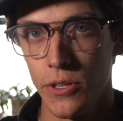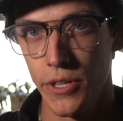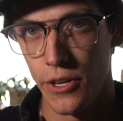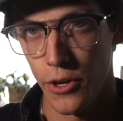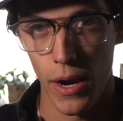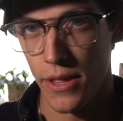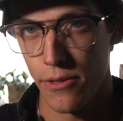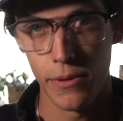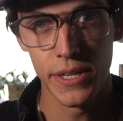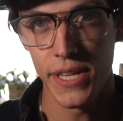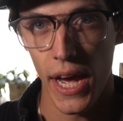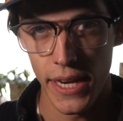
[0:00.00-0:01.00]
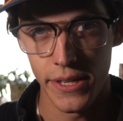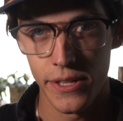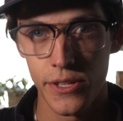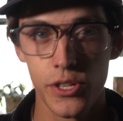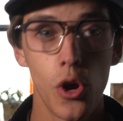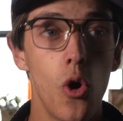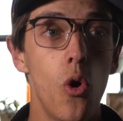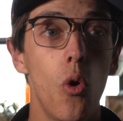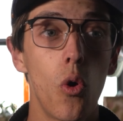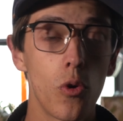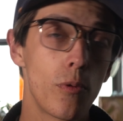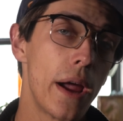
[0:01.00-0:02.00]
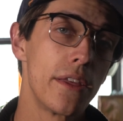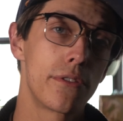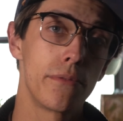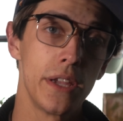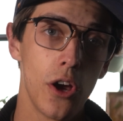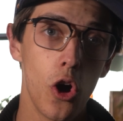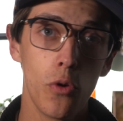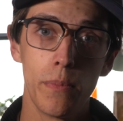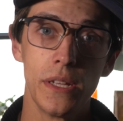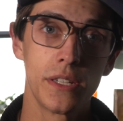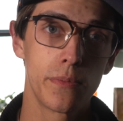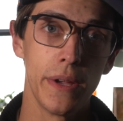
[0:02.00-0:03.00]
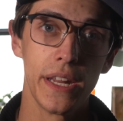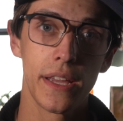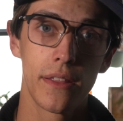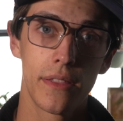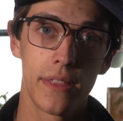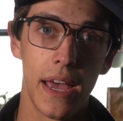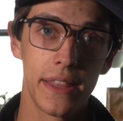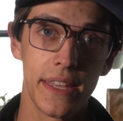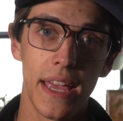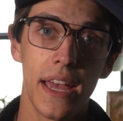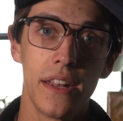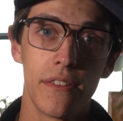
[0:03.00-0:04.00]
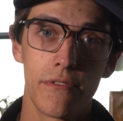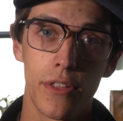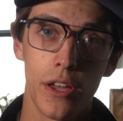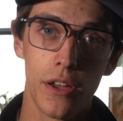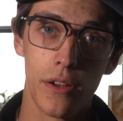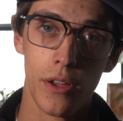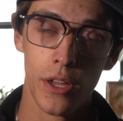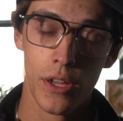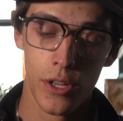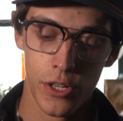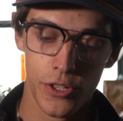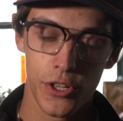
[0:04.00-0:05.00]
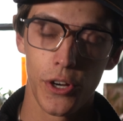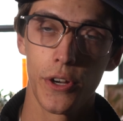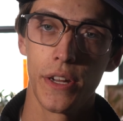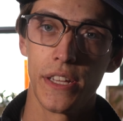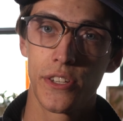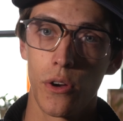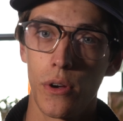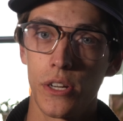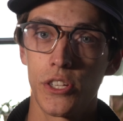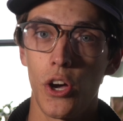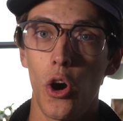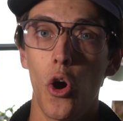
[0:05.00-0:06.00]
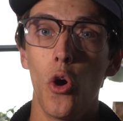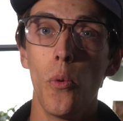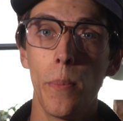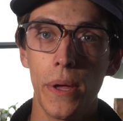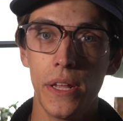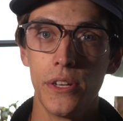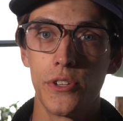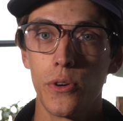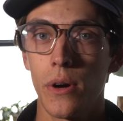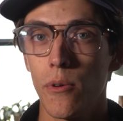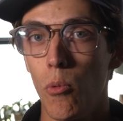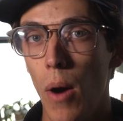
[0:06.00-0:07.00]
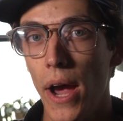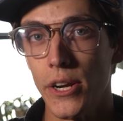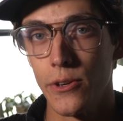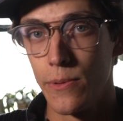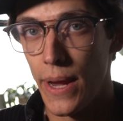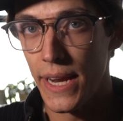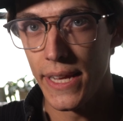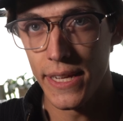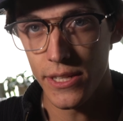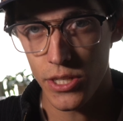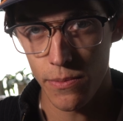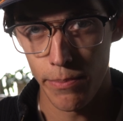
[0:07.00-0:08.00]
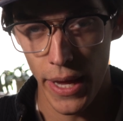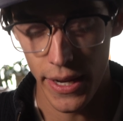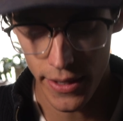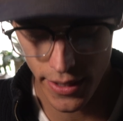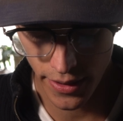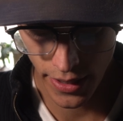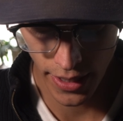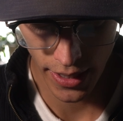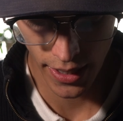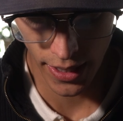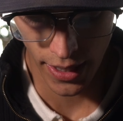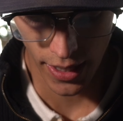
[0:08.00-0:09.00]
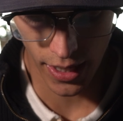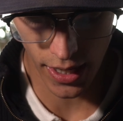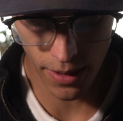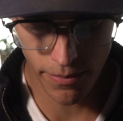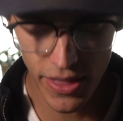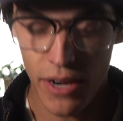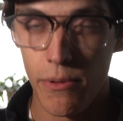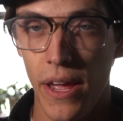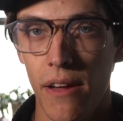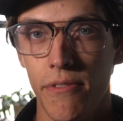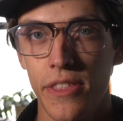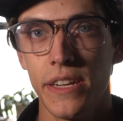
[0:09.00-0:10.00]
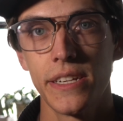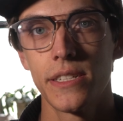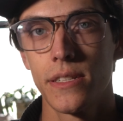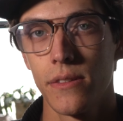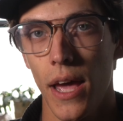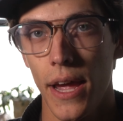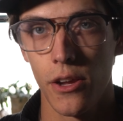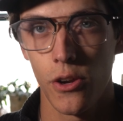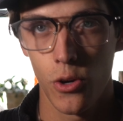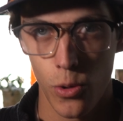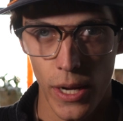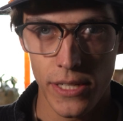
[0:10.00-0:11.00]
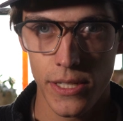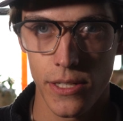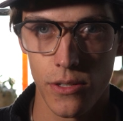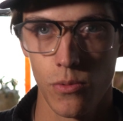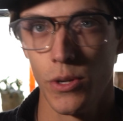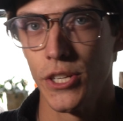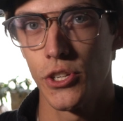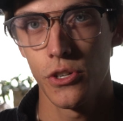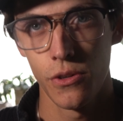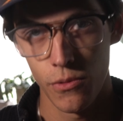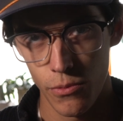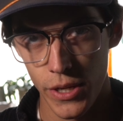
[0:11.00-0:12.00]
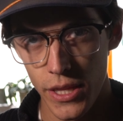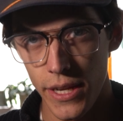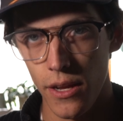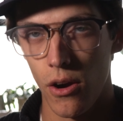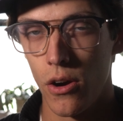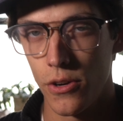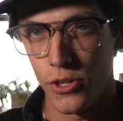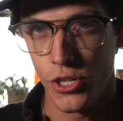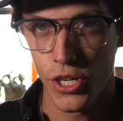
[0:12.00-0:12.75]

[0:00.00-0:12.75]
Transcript: you'll hear right 3 tightens or right 3 opens, meaning at the end of the turn, it's going to open to a wider radius bend. Then we have things like crests, which really aren't